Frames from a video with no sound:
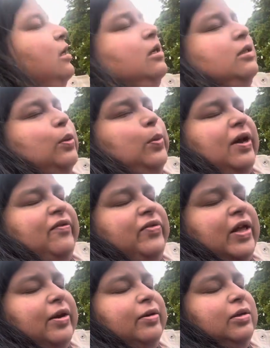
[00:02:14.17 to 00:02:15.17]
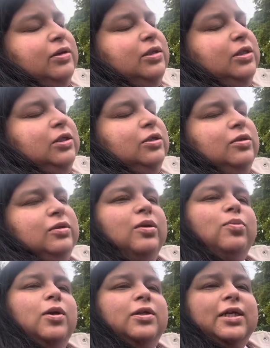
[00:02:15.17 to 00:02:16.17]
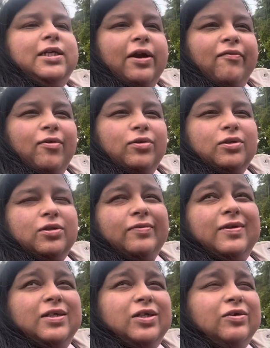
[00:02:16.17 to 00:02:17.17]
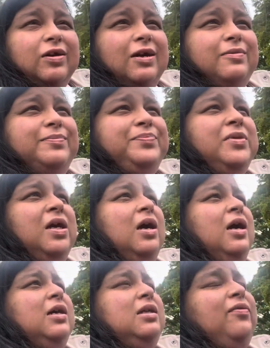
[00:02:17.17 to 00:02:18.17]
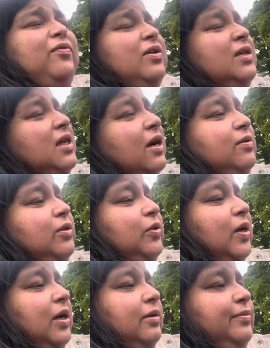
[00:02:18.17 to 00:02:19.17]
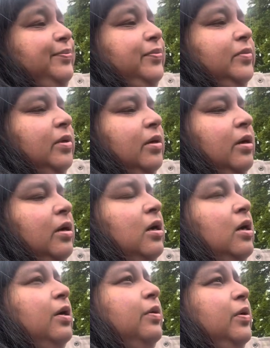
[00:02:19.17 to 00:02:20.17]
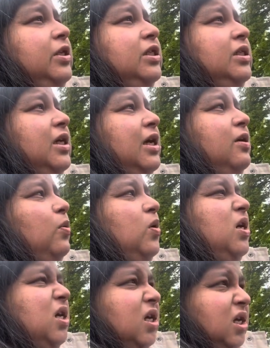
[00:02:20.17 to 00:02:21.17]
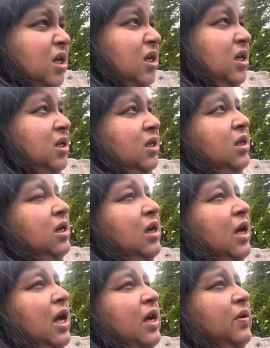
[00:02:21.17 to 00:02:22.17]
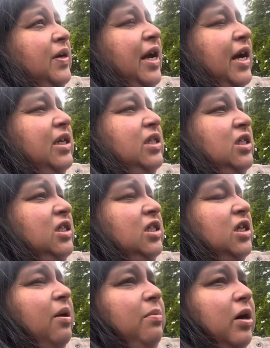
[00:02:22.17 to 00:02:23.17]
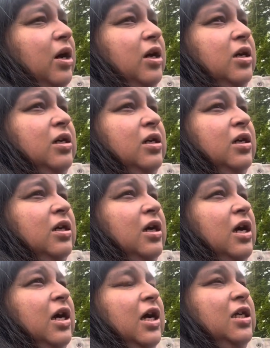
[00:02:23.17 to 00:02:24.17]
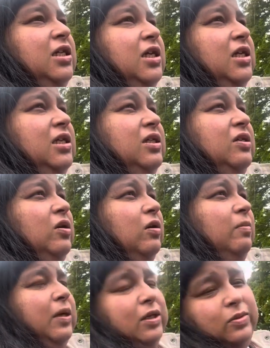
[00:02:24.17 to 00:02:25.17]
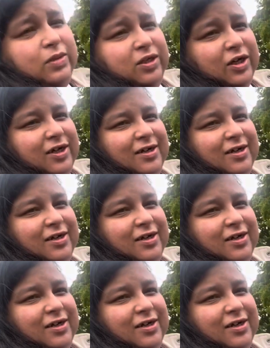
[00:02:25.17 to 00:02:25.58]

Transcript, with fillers: the white flowers, you know the one I take photos of Instagram, they're falling down as well. Which is like, what? They had summer and then it's gone back to winter.